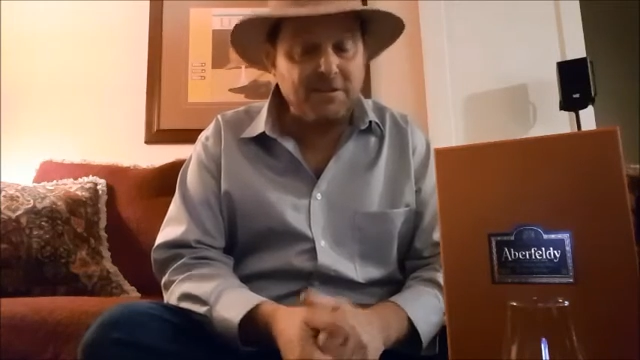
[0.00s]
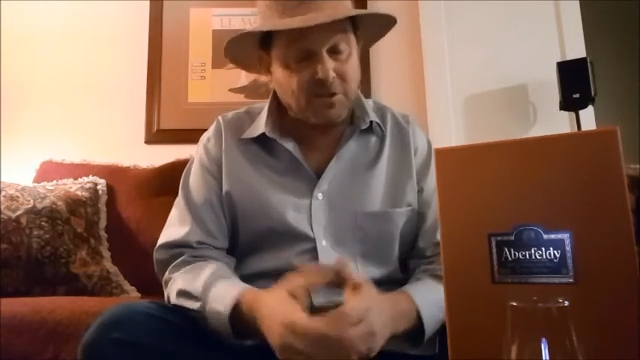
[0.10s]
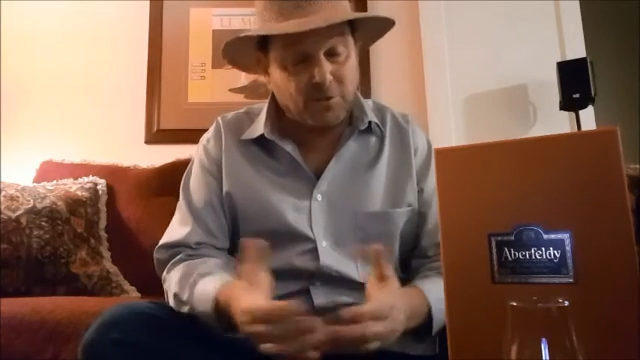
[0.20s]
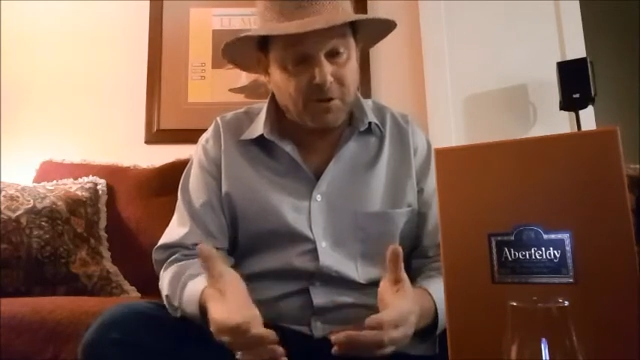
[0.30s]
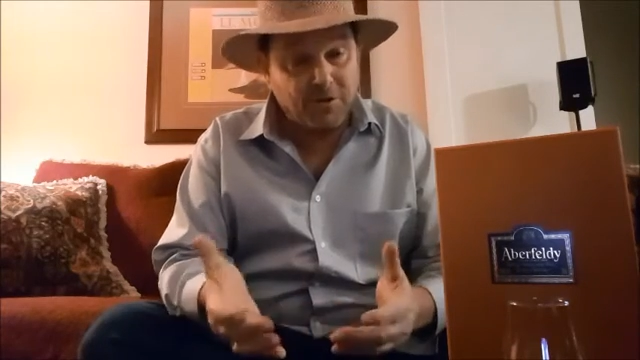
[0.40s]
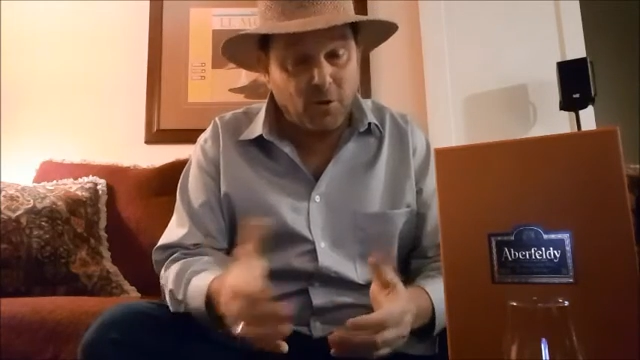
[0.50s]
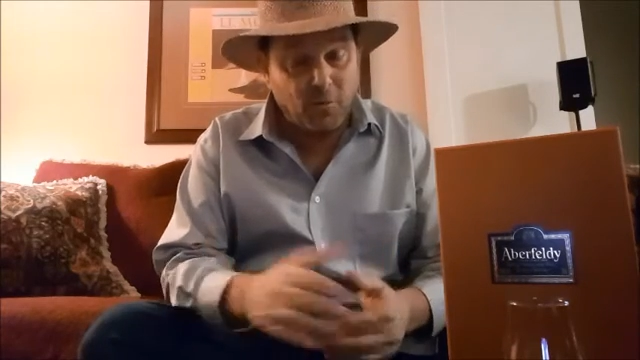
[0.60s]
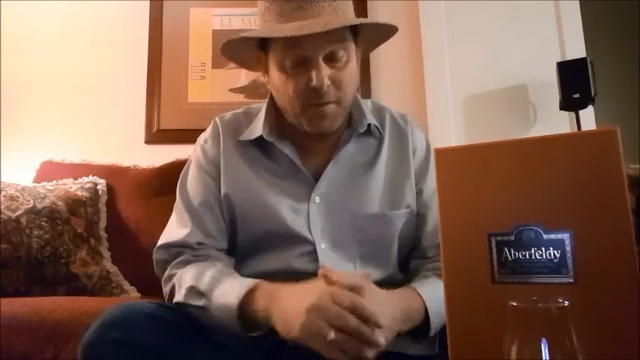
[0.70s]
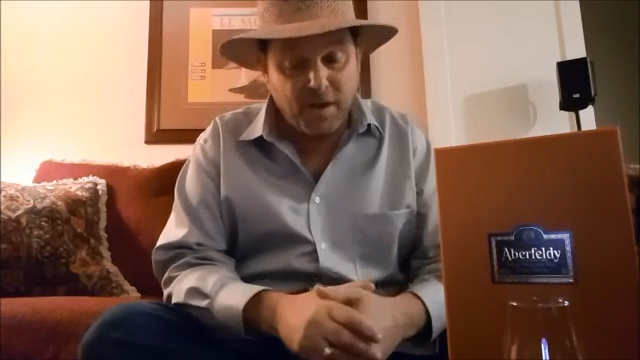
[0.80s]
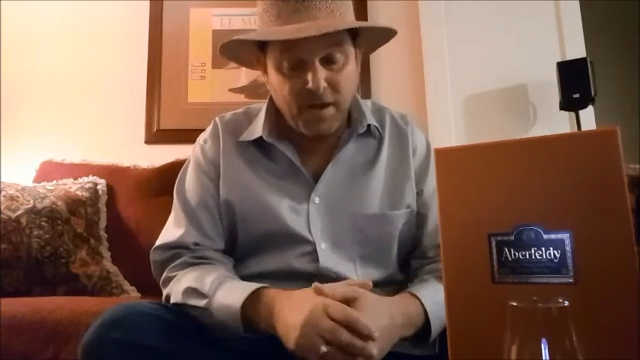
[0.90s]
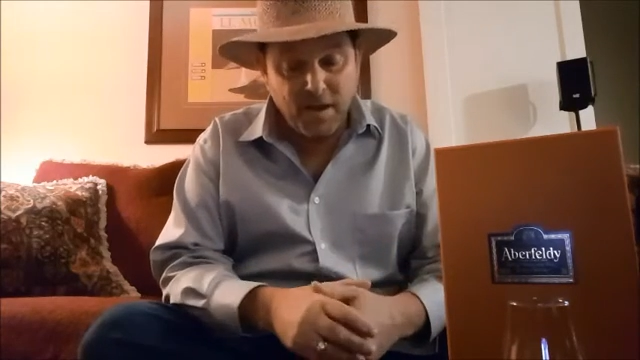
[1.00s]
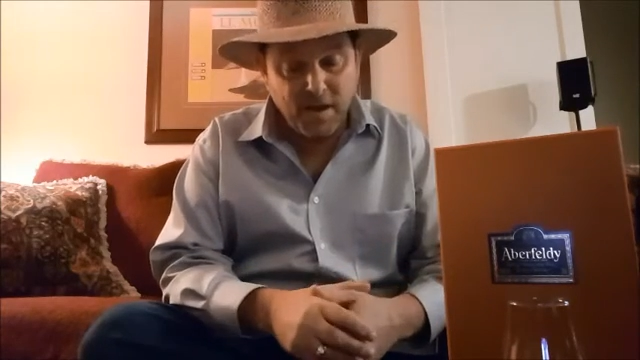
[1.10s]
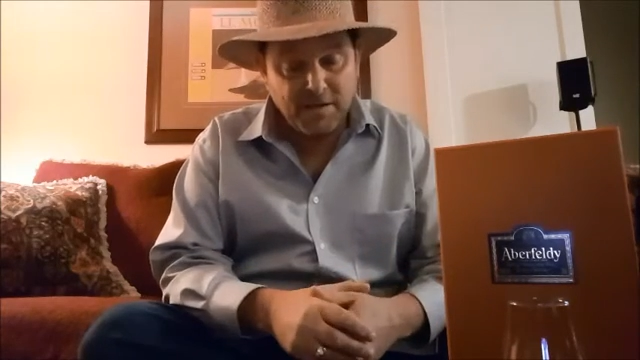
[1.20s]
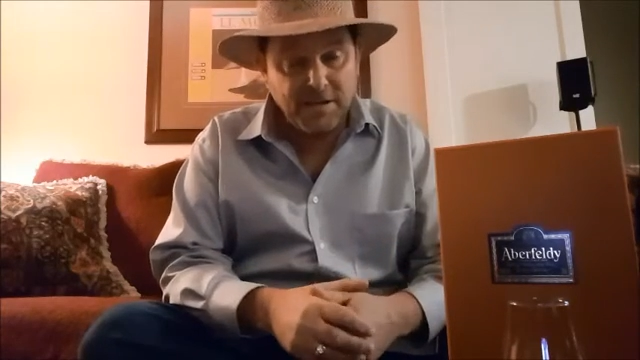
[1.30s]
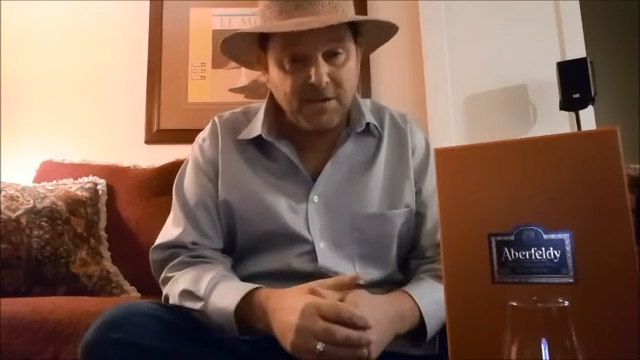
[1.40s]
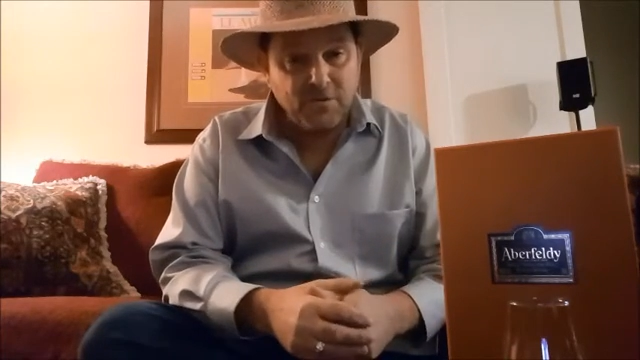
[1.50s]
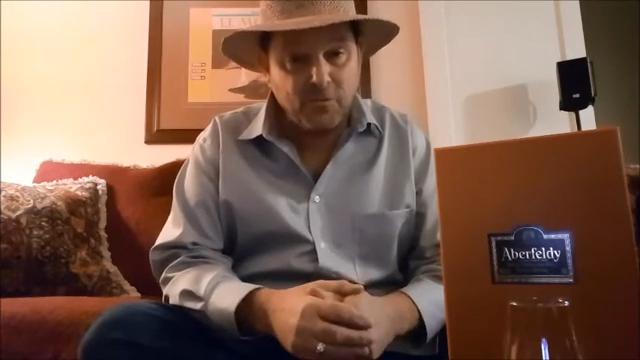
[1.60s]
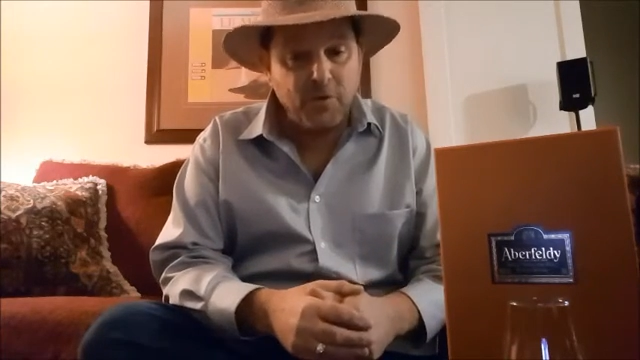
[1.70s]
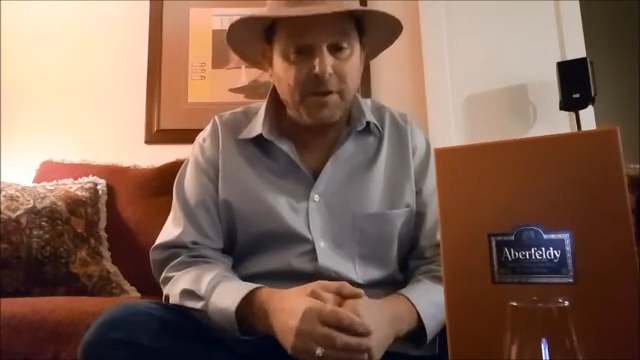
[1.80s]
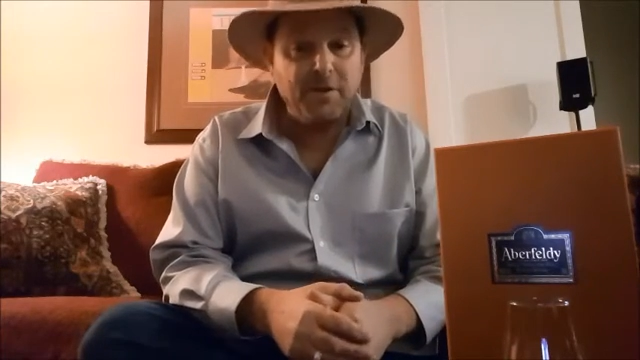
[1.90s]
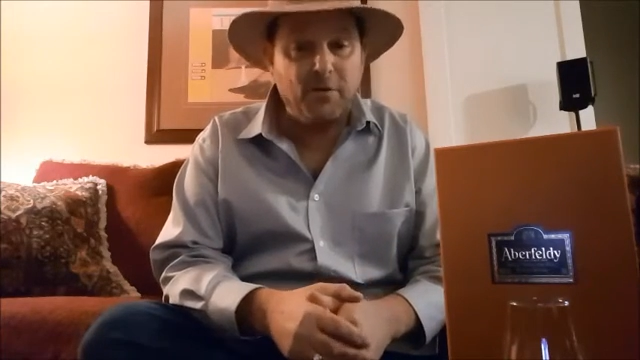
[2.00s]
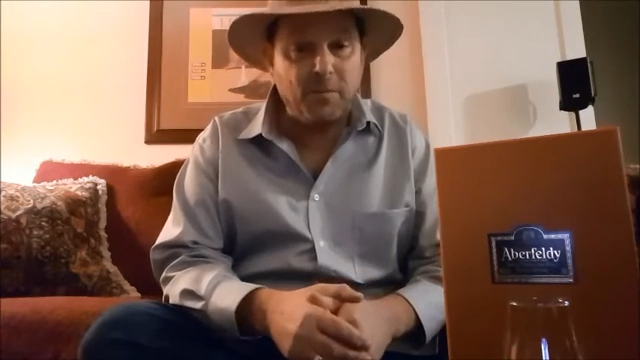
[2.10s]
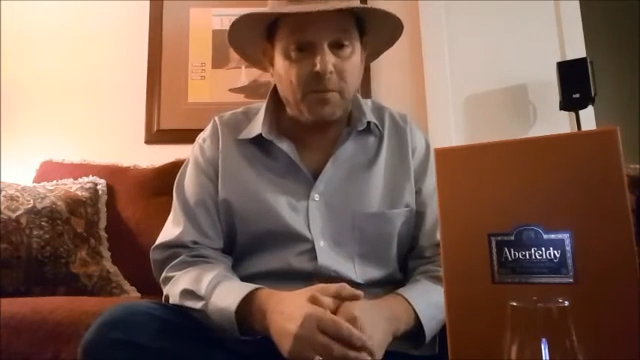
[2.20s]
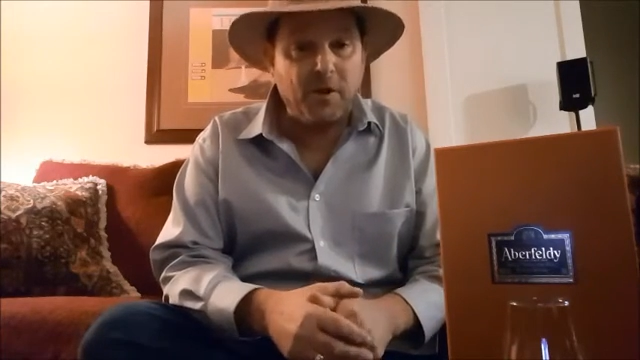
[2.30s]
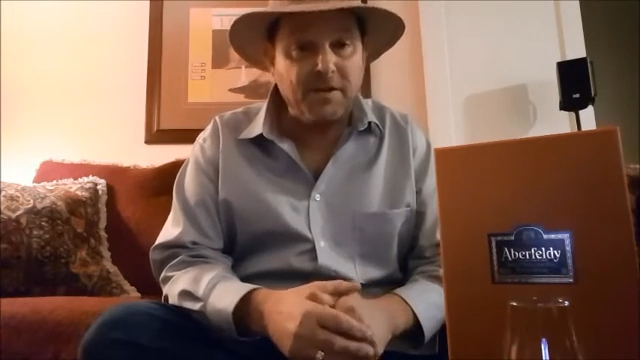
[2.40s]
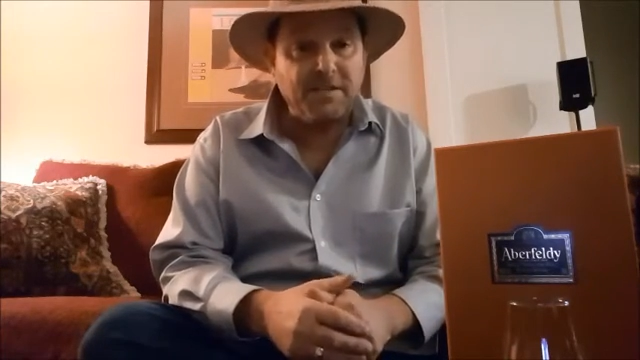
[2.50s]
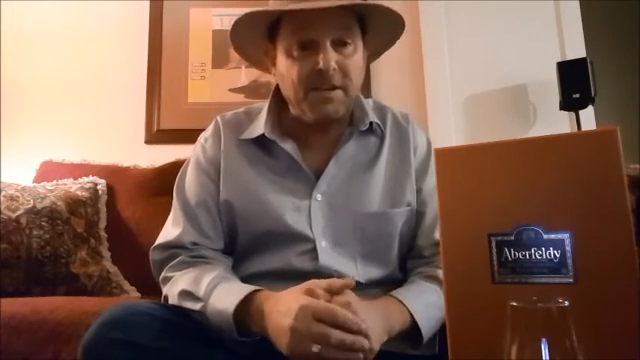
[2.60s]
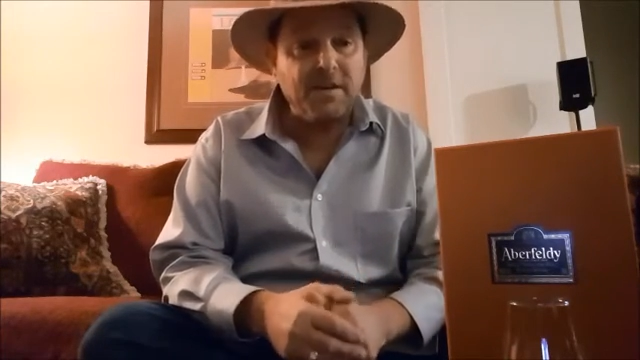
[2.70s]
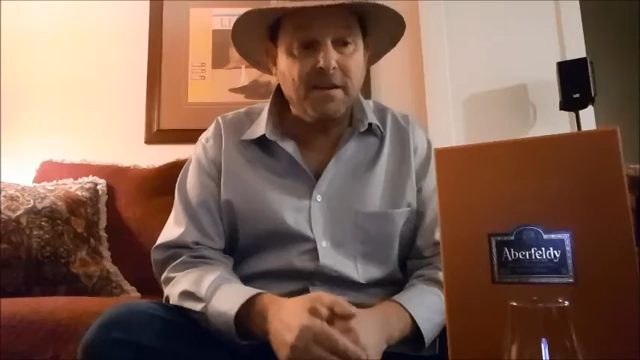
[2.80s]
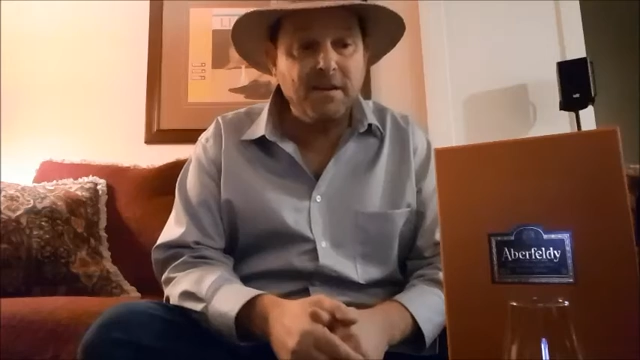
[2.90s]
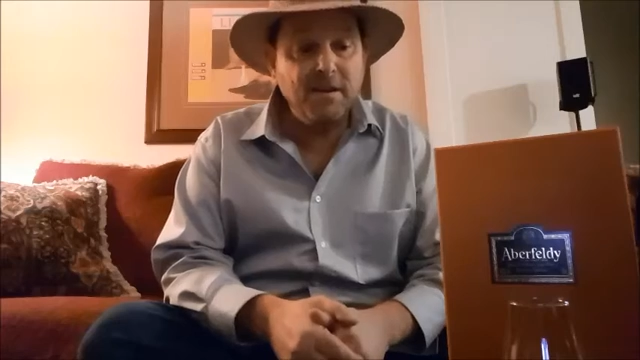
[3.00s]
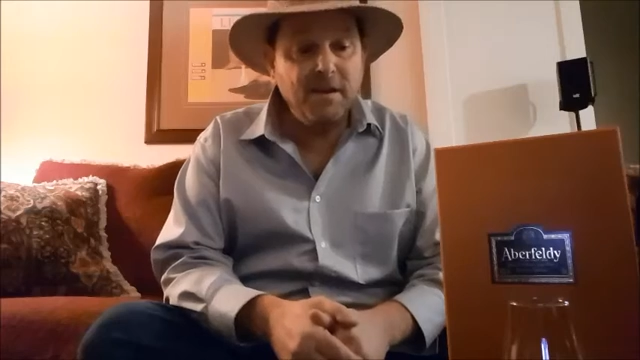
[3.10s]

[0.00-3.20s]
So he told me, didn't really know the pricing.